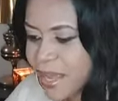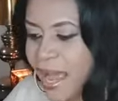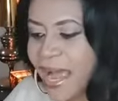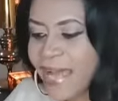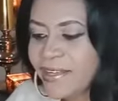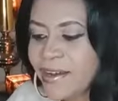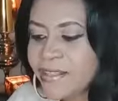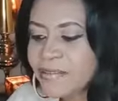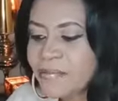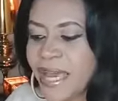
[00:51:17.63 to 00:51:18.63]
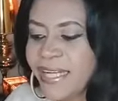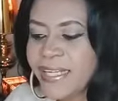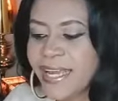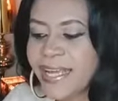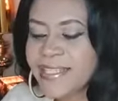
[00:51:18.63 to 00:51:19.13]
And not many
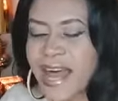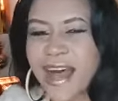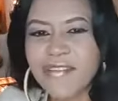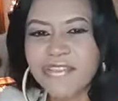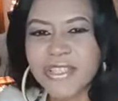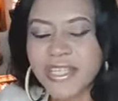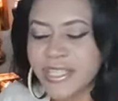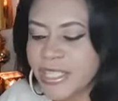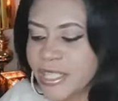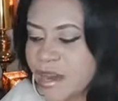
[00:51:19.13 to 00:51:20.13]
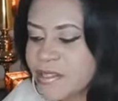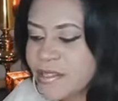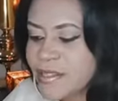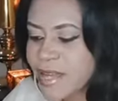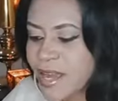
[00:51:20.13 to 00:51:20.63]
days after, the young
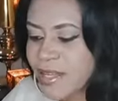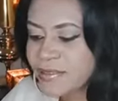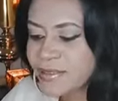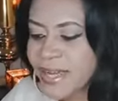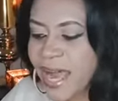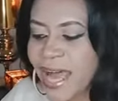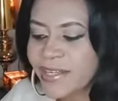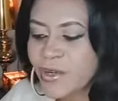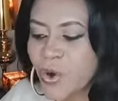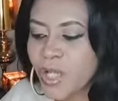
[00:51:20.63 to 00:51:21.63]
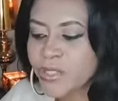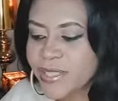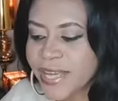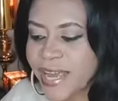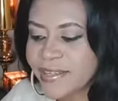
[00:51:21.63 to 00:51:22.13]
son gathered all
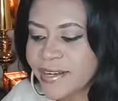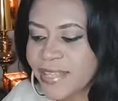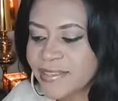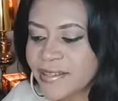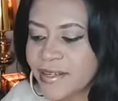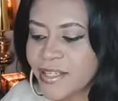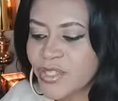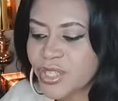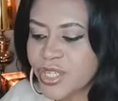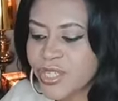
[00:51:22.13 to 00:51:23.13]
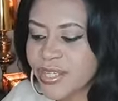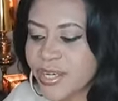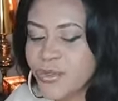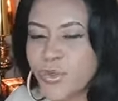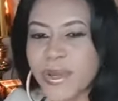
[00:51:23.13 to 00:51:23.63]
together and took his journey
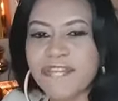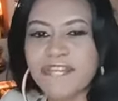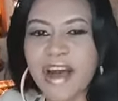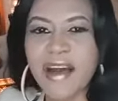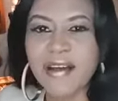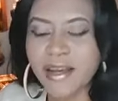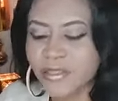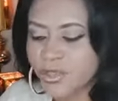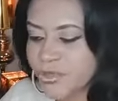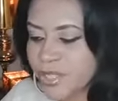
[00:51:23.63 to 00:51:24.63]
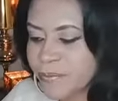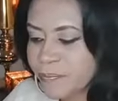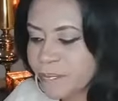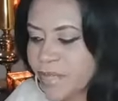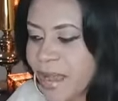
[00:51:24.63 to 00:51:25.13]
into a far country.
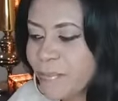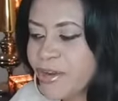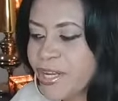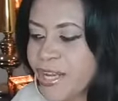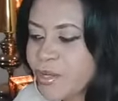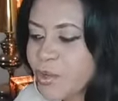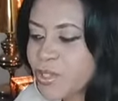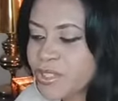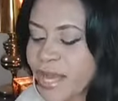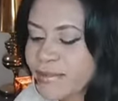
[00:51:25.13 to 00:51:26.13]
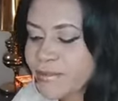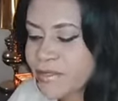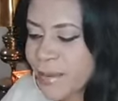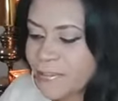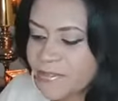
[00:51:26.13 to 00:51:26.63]
I'm reading Luke
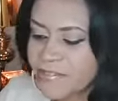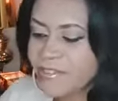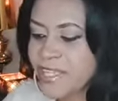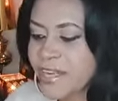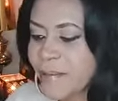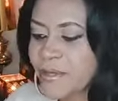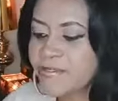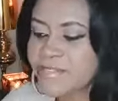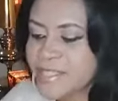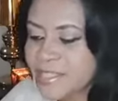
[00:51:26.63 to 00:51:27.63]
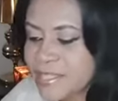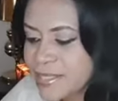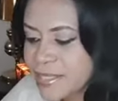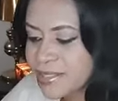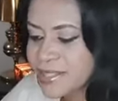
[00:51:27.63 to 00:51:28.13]
chapter 15, I'm on verse
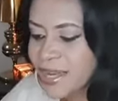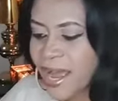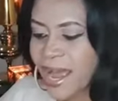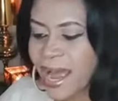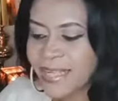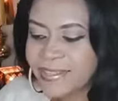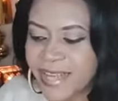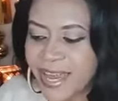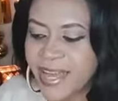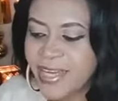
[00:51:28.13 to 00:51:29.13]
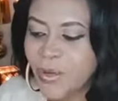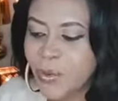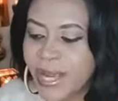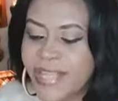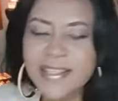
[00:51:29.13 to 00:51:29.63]
13. And there he
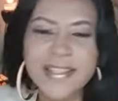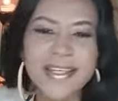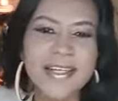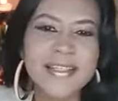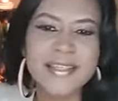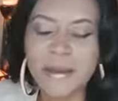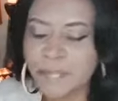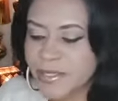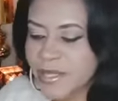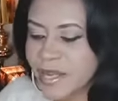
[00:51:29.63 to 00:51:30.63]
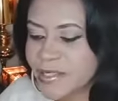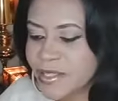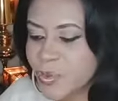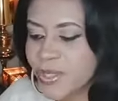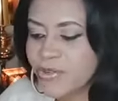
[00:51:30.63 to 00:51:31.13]
wasted his
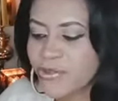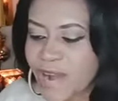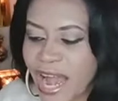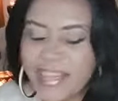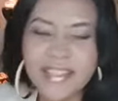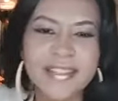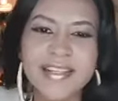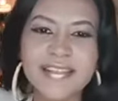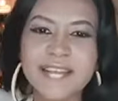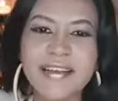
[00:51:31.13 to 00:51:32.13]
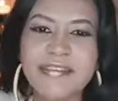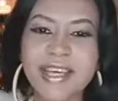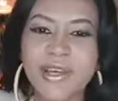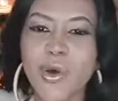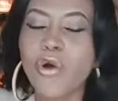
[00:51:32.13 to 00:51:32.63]
substance with riotous
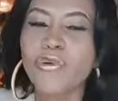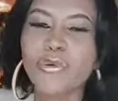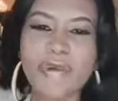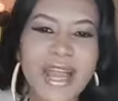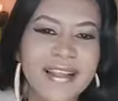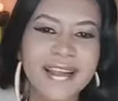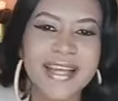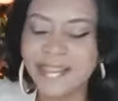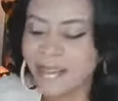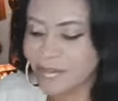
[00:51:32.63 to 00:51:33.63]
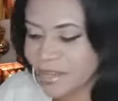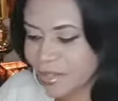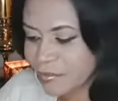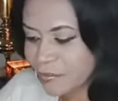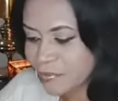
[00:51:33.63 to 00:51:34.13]
living or reckless
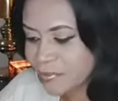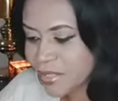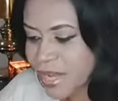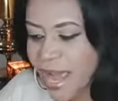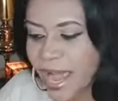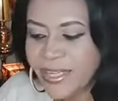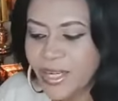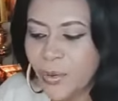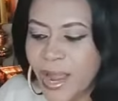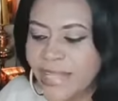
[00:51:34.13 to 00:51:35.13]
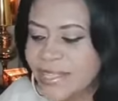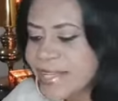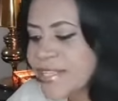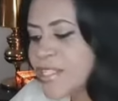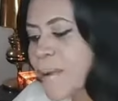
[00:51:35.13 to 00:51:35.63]
living. And he went
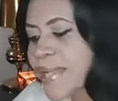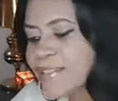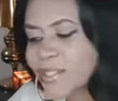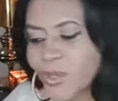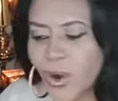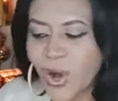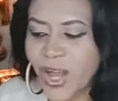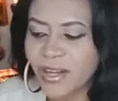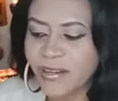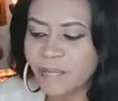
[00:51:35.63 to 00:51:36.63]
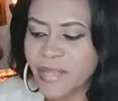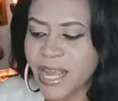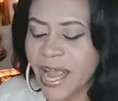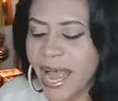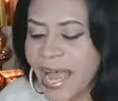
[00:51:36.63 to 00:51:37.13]
and he spent it all.
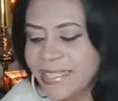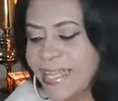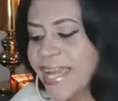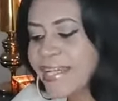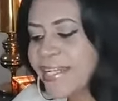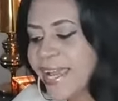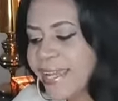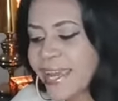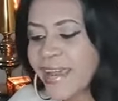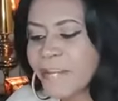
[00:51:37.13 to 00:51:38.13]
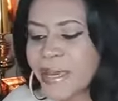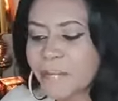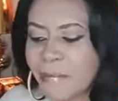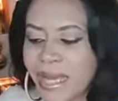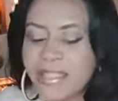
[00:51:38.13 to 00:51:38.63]
And then there came
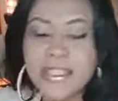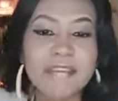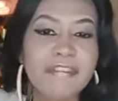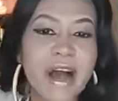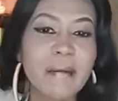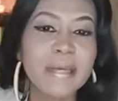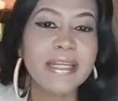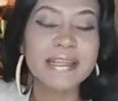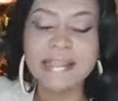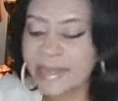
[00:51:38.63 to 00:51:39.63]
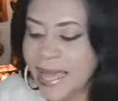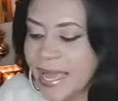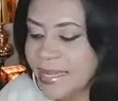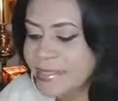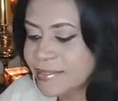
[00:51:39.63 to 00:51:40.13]
a mighty famine in the
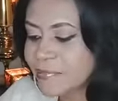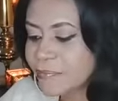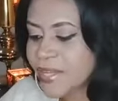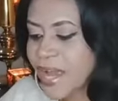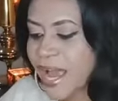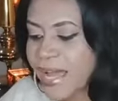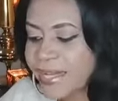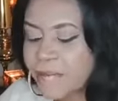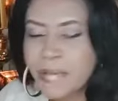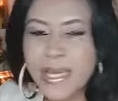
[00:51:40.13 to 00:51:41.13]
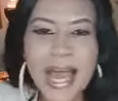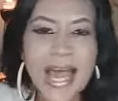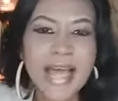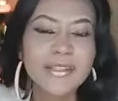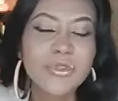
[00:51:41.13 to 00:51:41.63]
land. And he
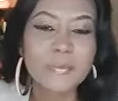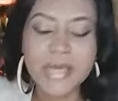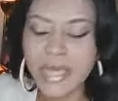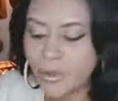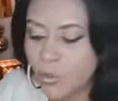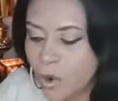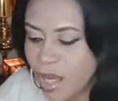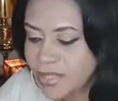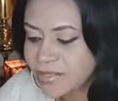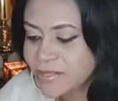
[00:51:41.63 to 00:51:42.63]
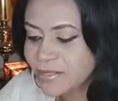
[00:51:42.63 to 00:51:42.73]
began to be in want.